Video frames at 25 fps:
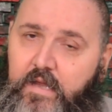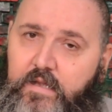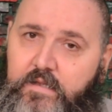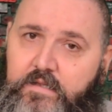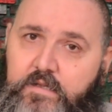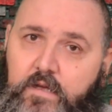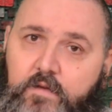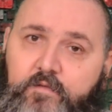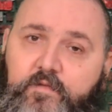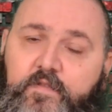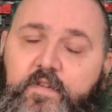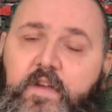
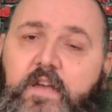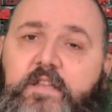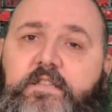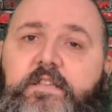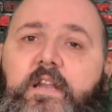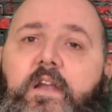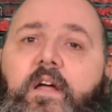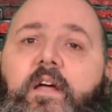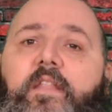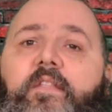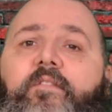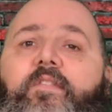Don't forget
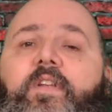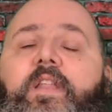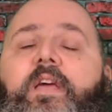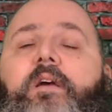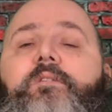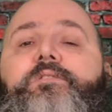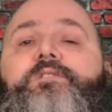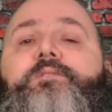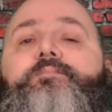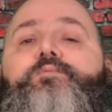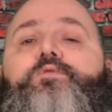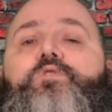to like the video.
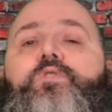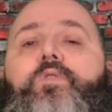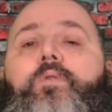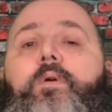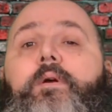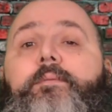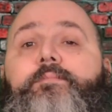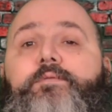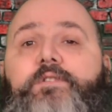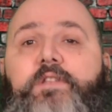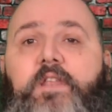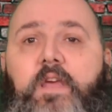
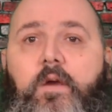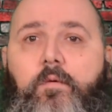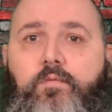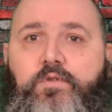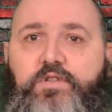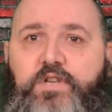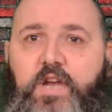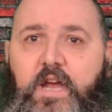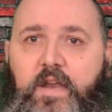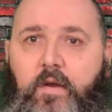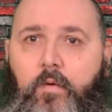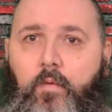Subscribe to the old
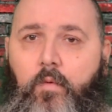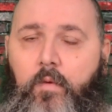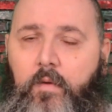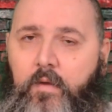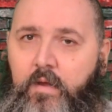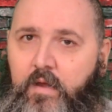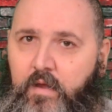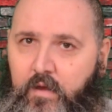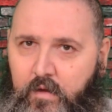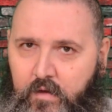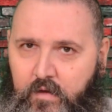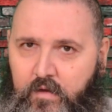channel.
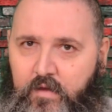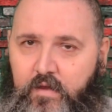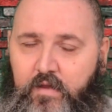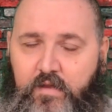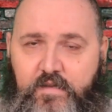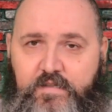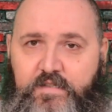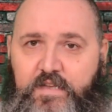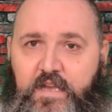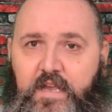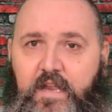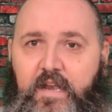
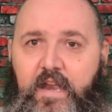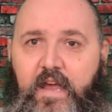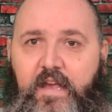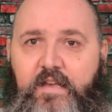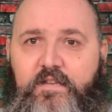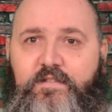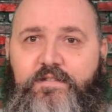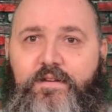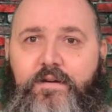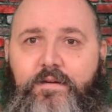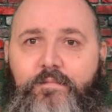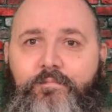I'll see you
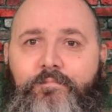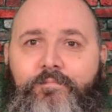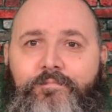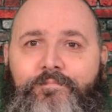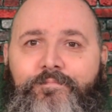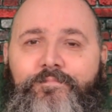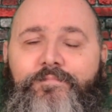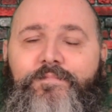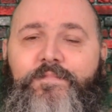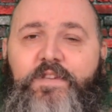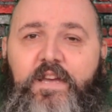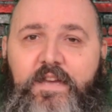next time.
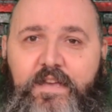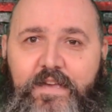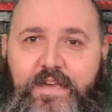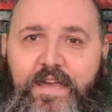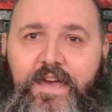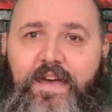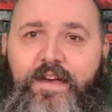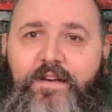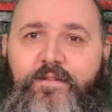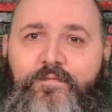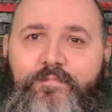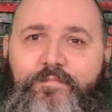Take
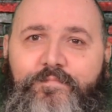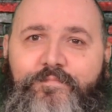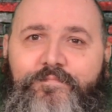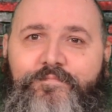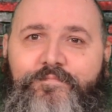care.